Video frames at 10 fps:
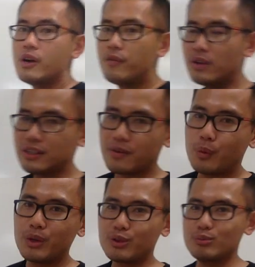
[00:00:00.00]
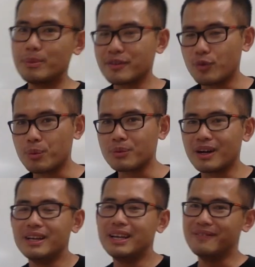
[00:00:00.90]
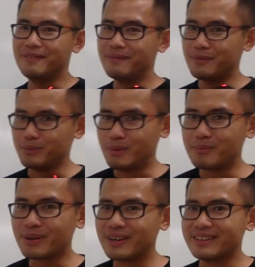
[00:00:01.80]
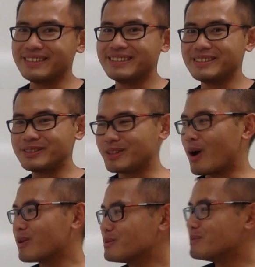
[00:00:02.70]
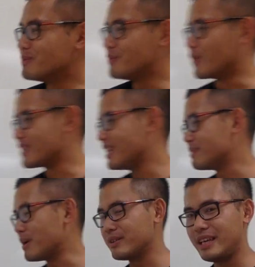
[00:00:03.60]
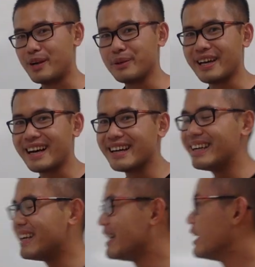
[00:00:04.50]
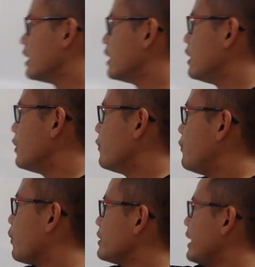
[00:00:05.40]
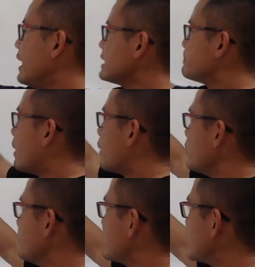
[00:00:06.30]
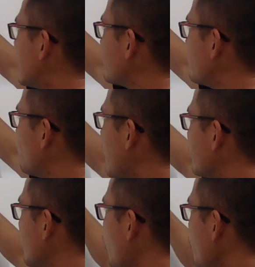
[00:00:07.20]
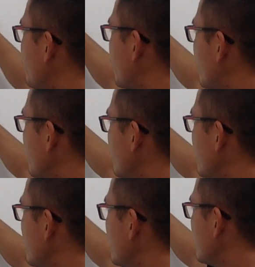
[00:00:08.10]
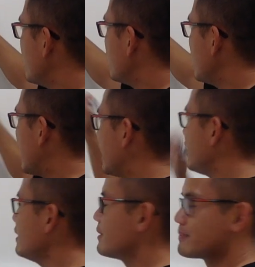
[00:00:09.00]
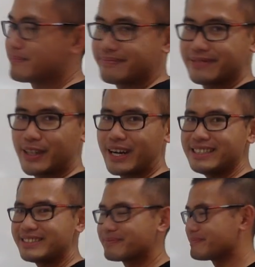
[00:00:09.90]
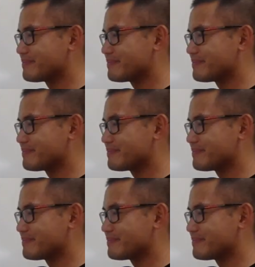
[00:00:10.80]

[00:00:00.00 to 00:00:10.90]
First of all, we have to remember the formula, and remember, don't forget about the area. For the x bar, we must have one over a, right?